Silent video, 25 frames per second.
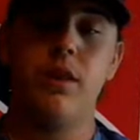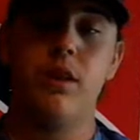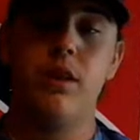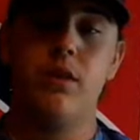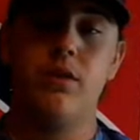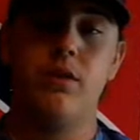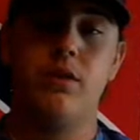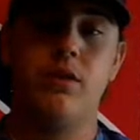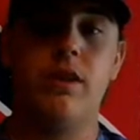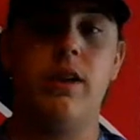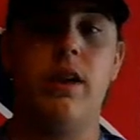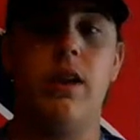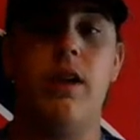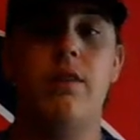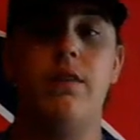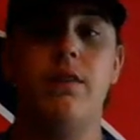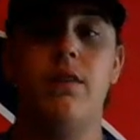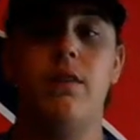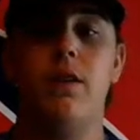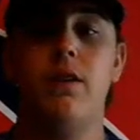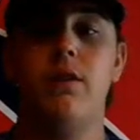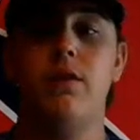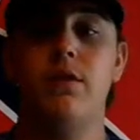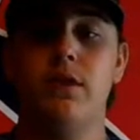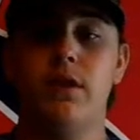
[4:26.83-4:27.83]
So yeah, so
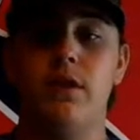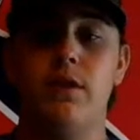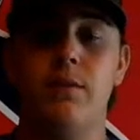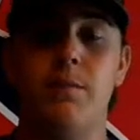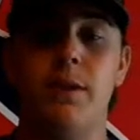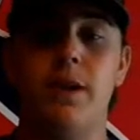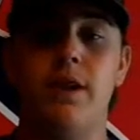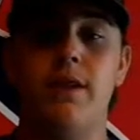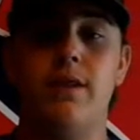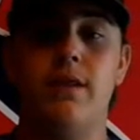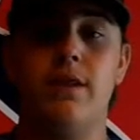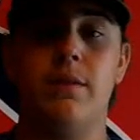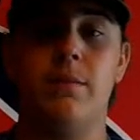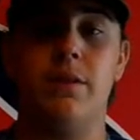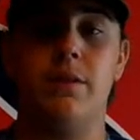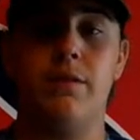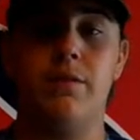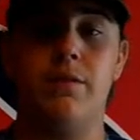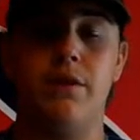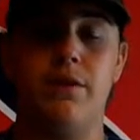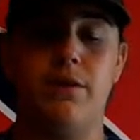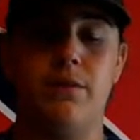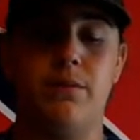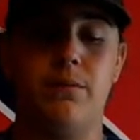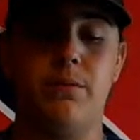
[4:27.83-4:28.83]
those are the baits that I'm going to
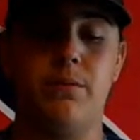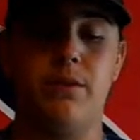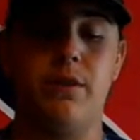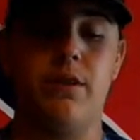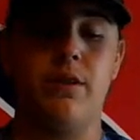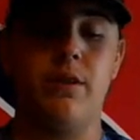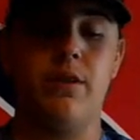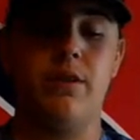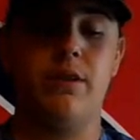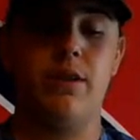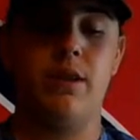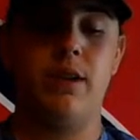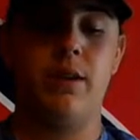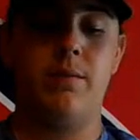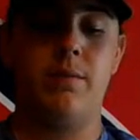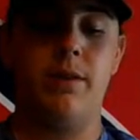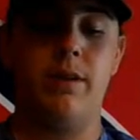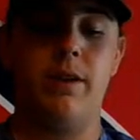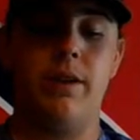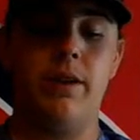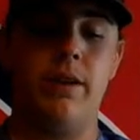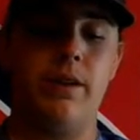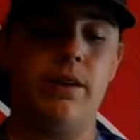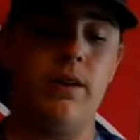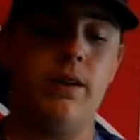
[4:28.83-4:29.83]
fish with this time of
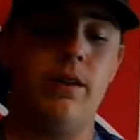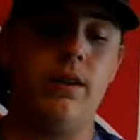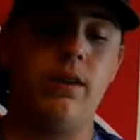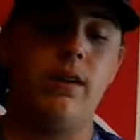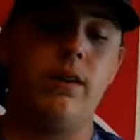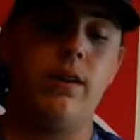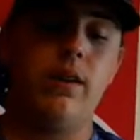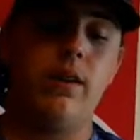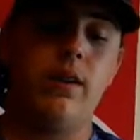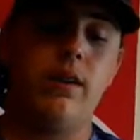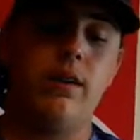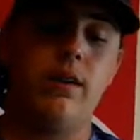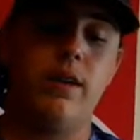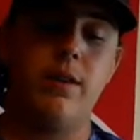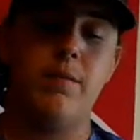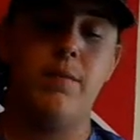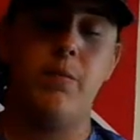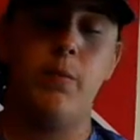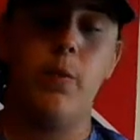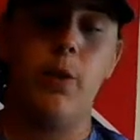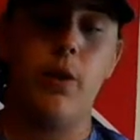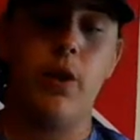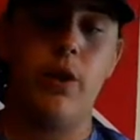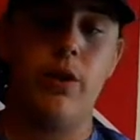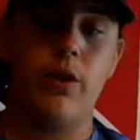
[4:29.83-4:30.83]
year, deep
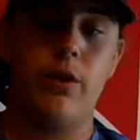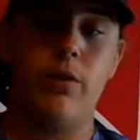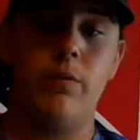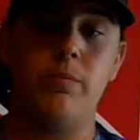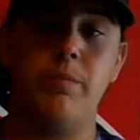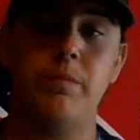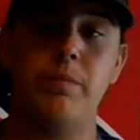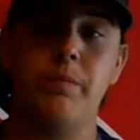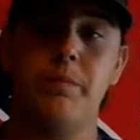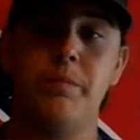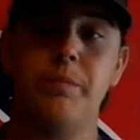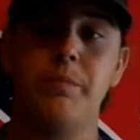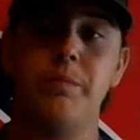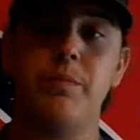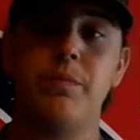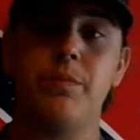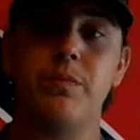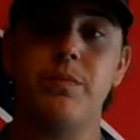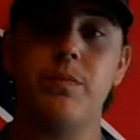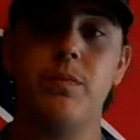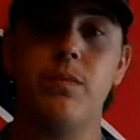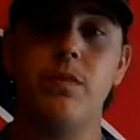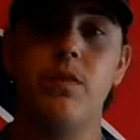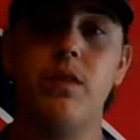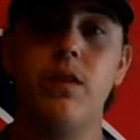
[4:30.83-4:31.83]
water.
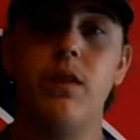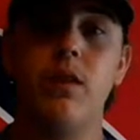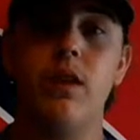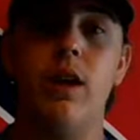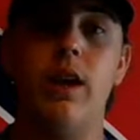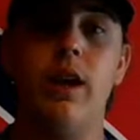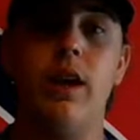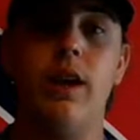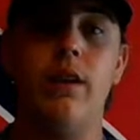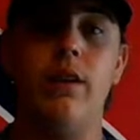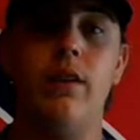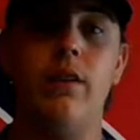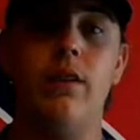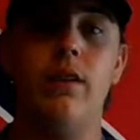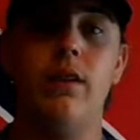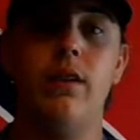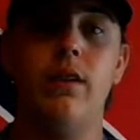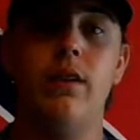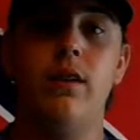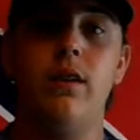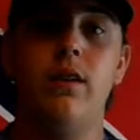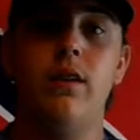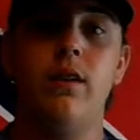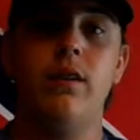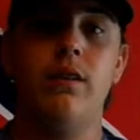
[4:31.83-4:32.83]
And
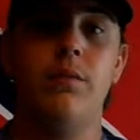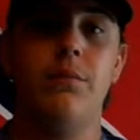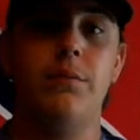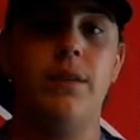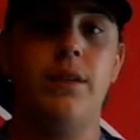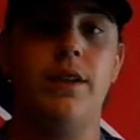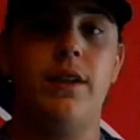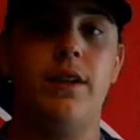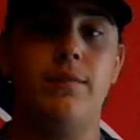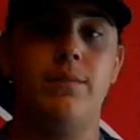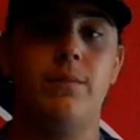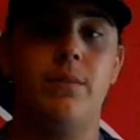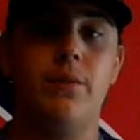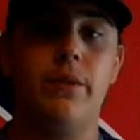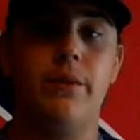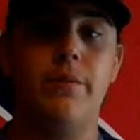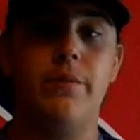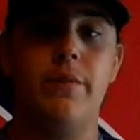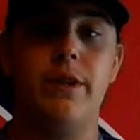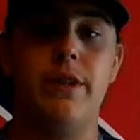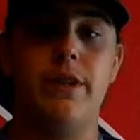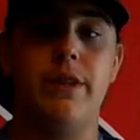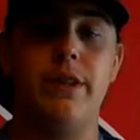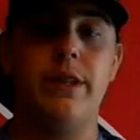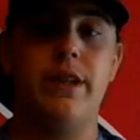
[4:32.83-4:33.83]
I mean, that's pretty
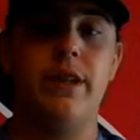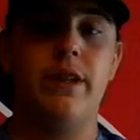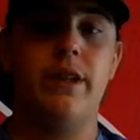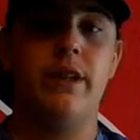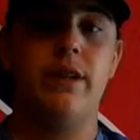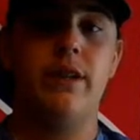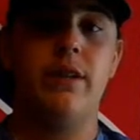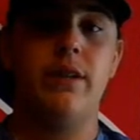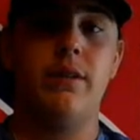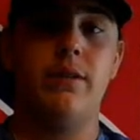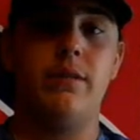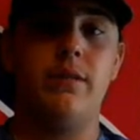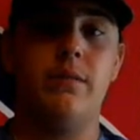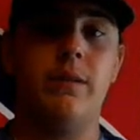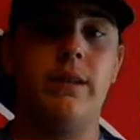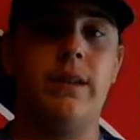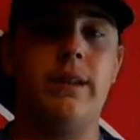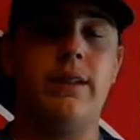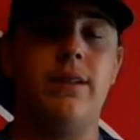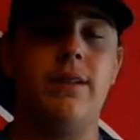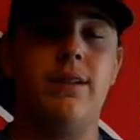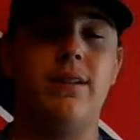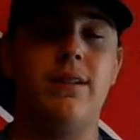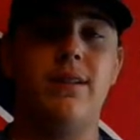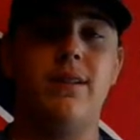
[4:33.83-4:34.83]
much it. I
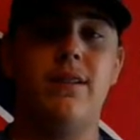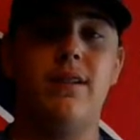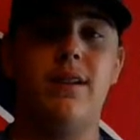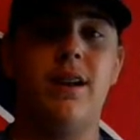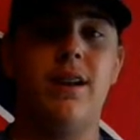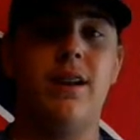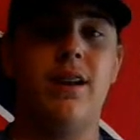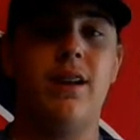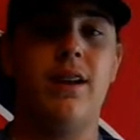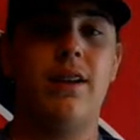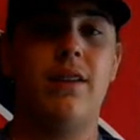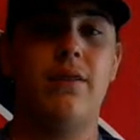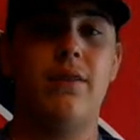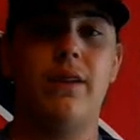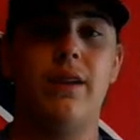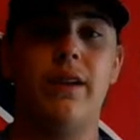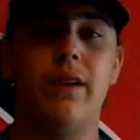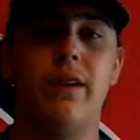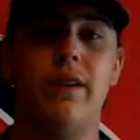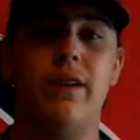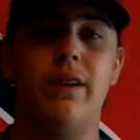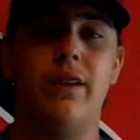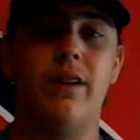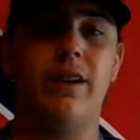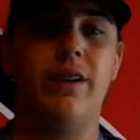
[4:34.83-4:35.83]
mean, Carolina
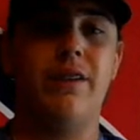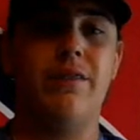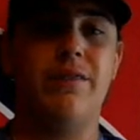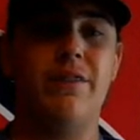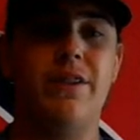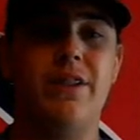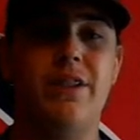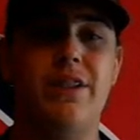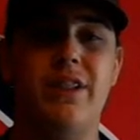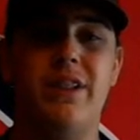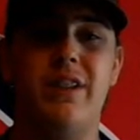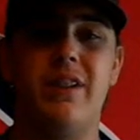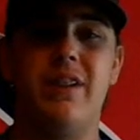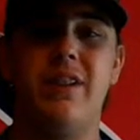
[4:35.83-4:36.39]
rig, you're going to fish it